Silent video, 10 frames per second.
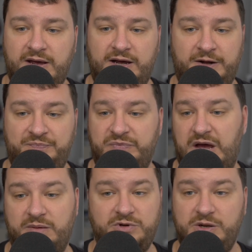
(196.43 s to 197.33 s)
I'm
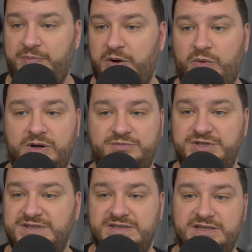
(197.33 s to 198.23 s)
going to pick one up
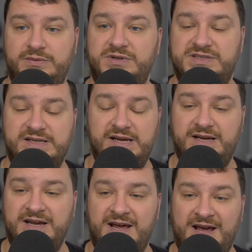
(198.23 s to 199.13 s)
just to see what it's
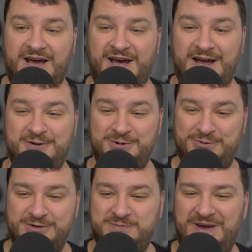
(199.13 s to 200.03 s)
like. And
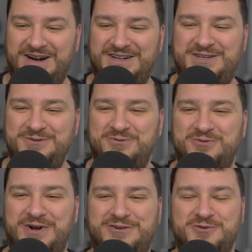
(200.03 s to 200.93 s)
with respect to
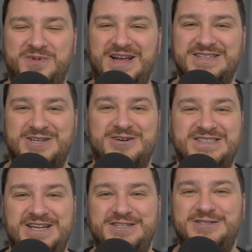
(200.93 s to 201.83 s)
RetroBit, as long
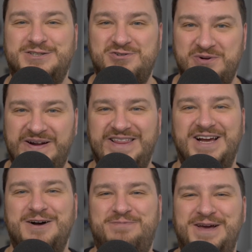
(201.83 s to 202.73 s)
as they didn't screw
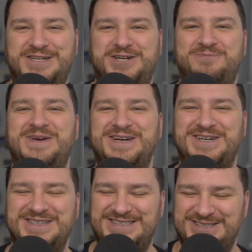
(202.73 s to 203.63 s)
anything up, it should be a
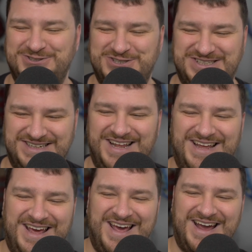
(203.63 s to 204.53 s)
good solution.
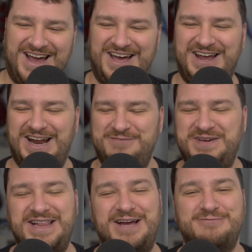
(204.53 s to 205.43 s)
And I
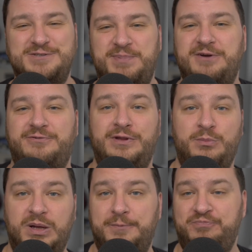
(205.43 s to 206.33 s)
mean that respectfully,
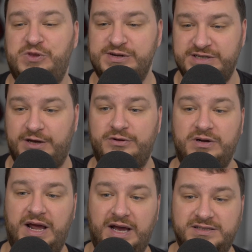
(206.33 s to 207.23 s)
but there's
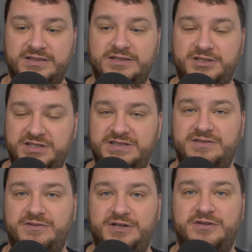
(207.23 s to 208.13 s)
other excellent
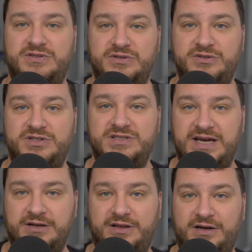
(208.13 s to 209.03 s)
GC video solutions
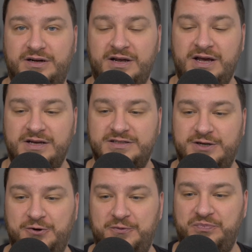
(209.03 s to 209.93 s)
out there.
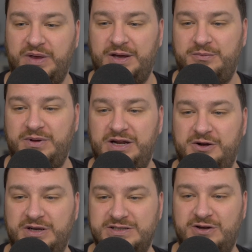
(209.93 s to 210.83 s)
So,
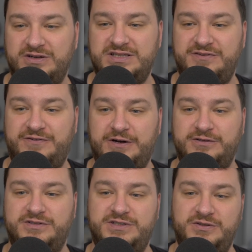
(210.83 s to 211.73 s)
as long as they
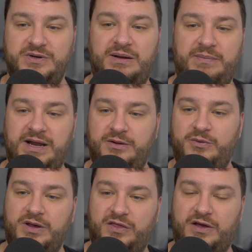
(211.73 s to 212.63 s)
followed suit and made
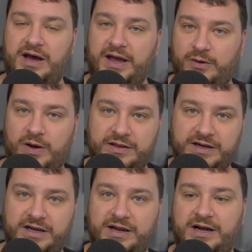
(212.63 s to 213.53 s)
it with a high
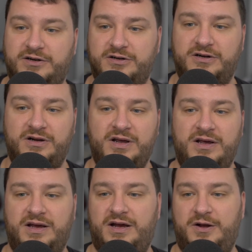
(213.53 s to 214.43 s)
quality connector,
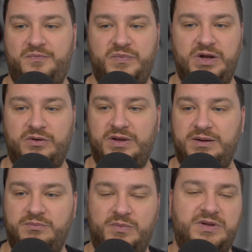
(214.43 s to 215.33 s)

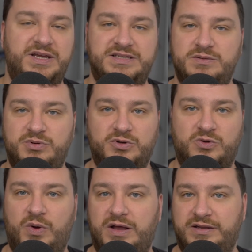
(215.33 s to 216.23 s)
decent
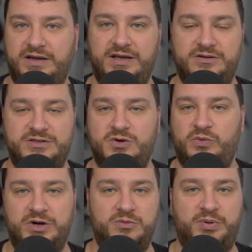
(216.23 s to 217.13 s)
build quality, and there's no
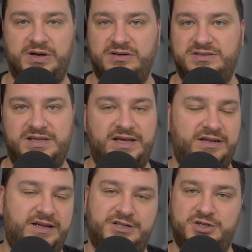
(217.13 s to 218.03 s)
weird bugs,
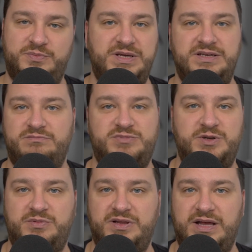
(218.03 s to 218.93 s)
then it should be
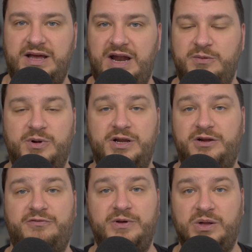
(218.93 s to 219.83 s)
something that anybody
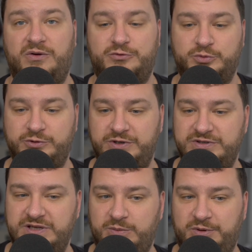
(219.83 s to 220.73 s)
could feel comfortable
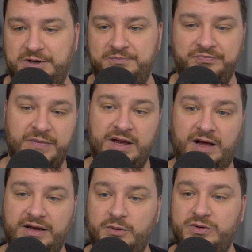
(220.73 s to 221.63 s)
using. But
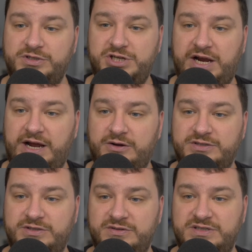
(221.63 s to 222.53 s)
I'll get one to check out
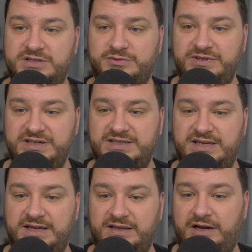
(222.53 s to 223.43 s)
as soon as it's released
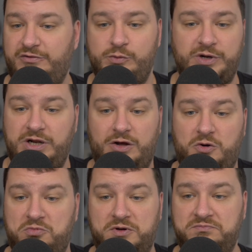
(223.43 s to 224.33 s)
and let everybody
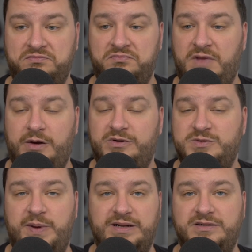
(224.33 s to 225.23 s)
know, but I would
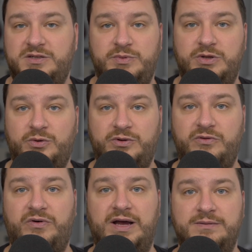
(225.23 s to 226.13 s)
expect it to be
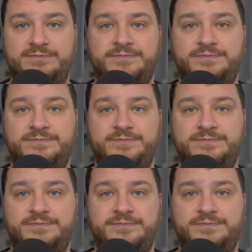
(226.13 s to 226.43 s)
totally fine.